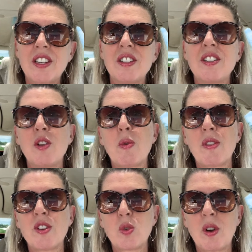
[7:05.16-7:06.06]
to see where
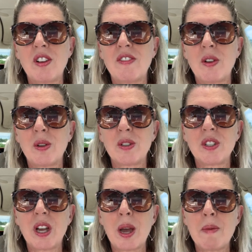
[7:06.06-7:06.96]
the
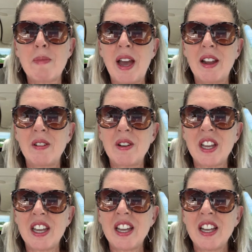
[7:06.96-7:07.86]
12-volt
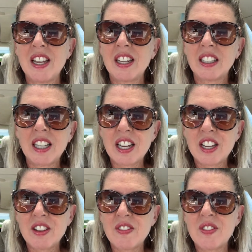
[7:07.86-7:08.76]
battery
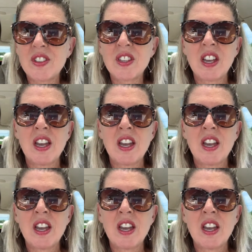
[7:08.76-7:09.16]
lives.